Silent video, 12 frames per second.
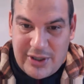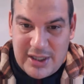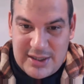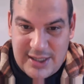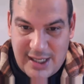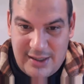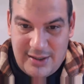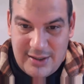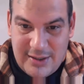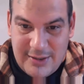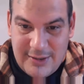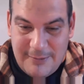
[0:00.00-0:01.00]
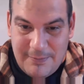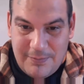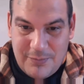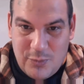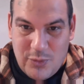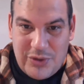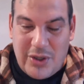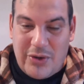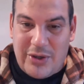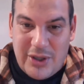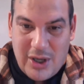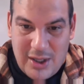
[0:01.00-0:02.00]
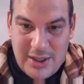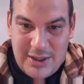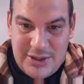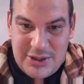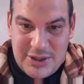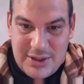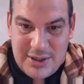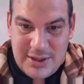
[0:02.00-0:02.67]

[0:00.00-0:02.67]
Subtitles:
consent, without our knowledge,